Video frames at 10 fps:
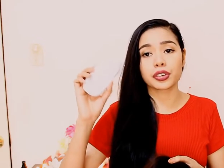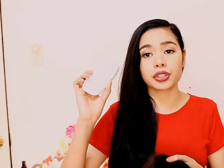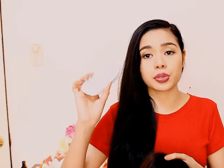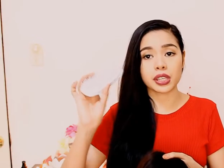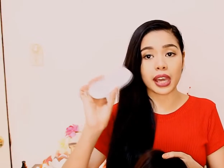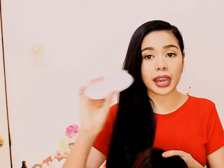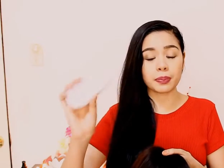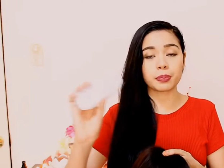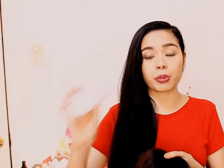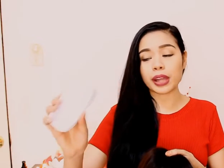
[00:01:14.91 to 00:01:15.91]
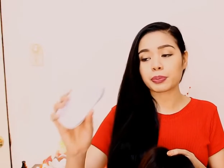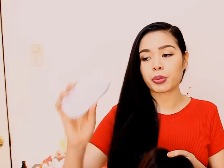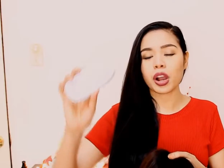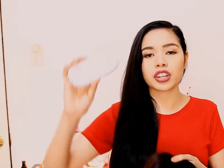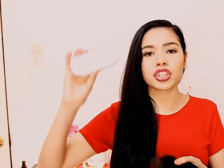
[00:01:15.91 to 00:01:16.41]
If your hair dries
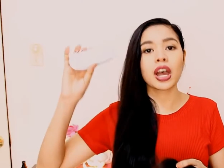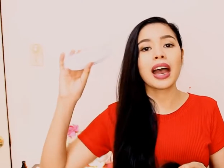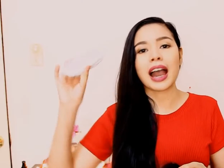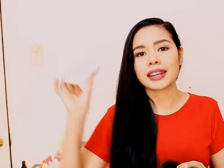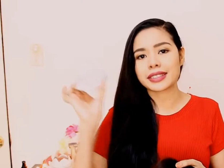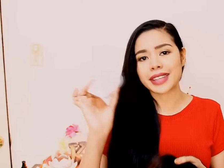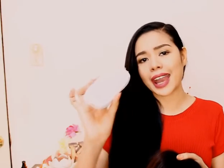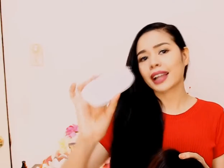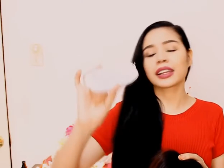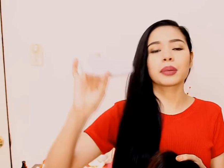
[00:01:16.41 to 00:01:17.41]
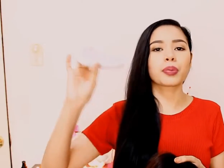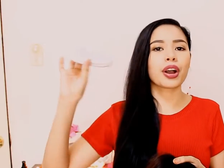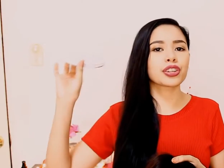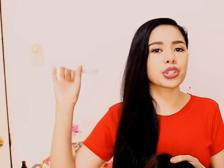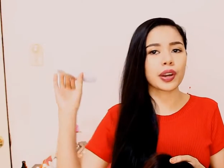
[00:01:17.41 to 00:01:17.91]
out while you combed it,
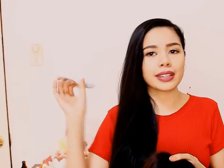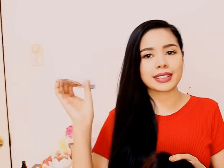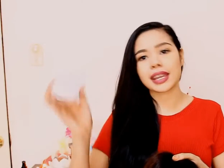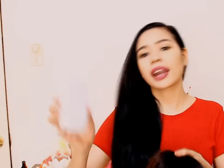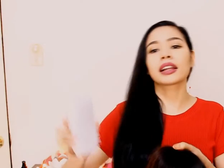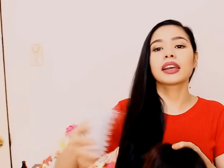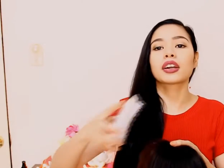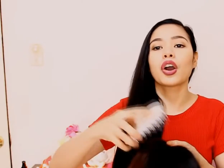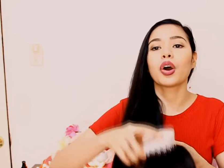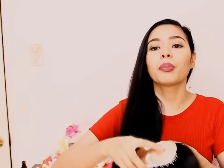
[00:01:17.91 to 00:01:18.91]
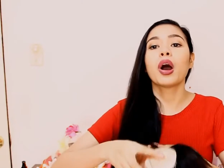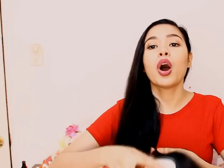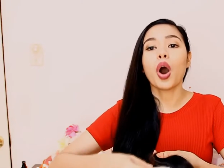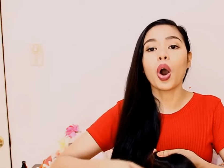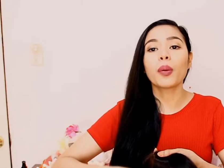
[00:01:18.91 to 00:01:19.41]
spritz it with water
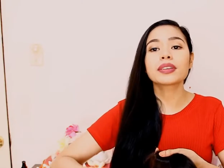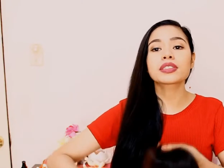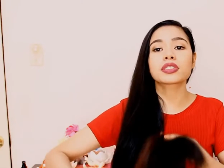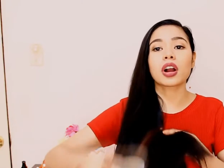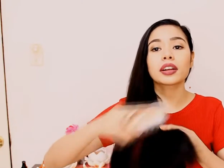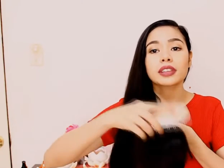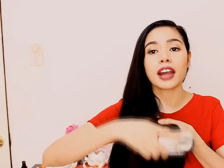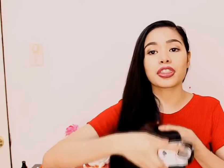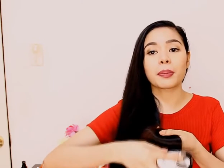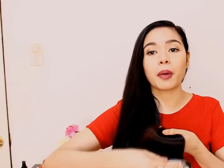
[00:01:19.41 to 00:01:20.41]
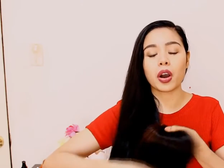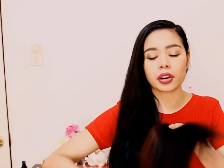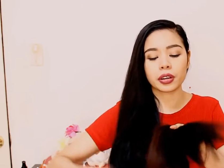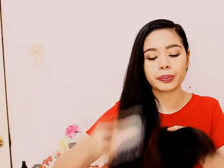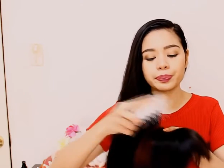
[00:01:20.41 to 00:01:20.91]
until it's damp again.